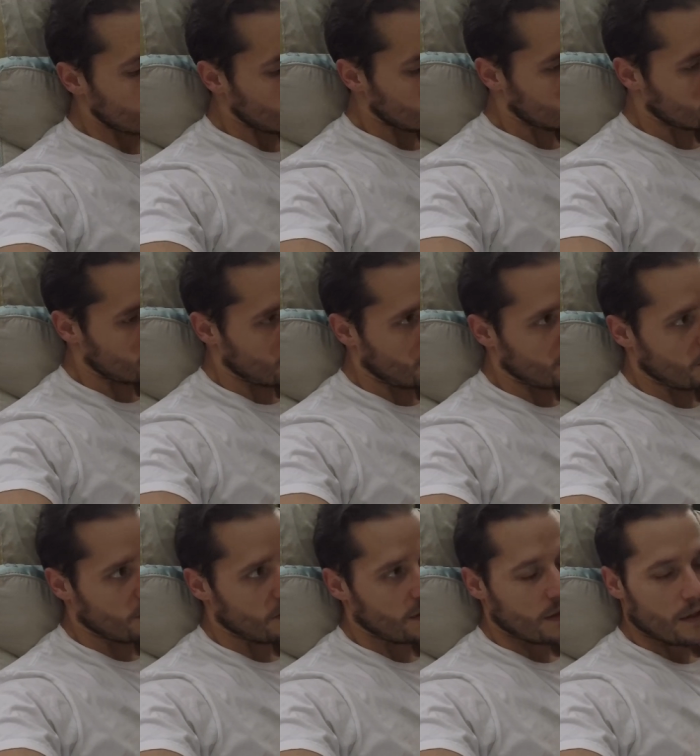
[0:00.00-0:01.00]

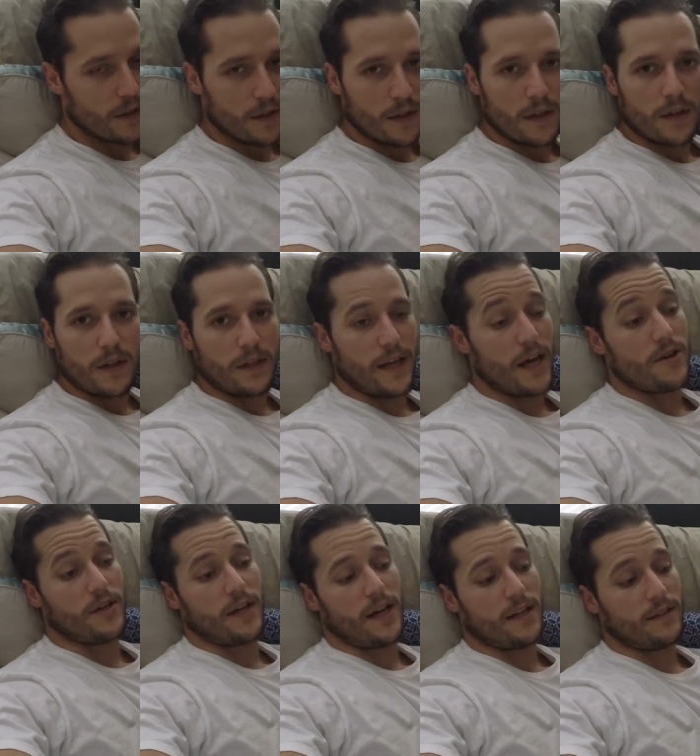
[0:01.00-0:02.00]
So yeah,
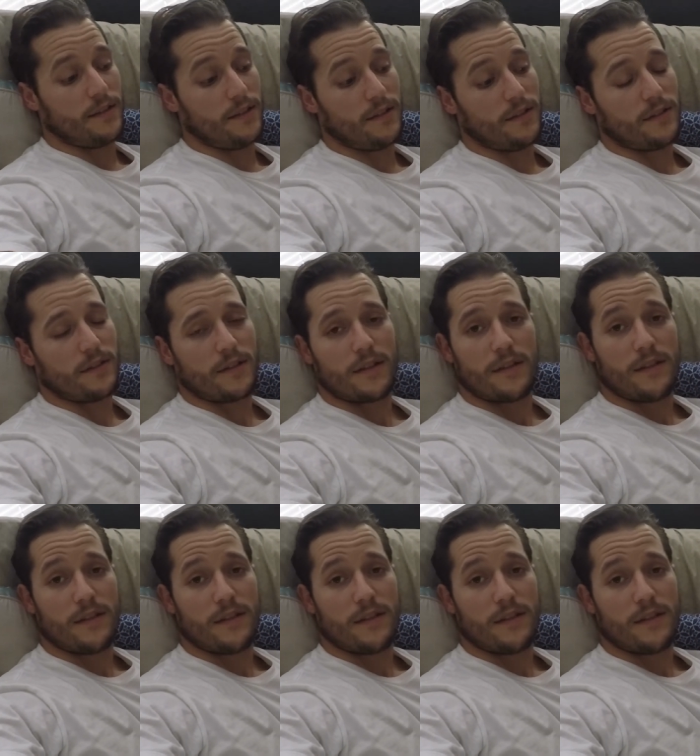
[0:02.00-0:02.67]
you guys, this is uh,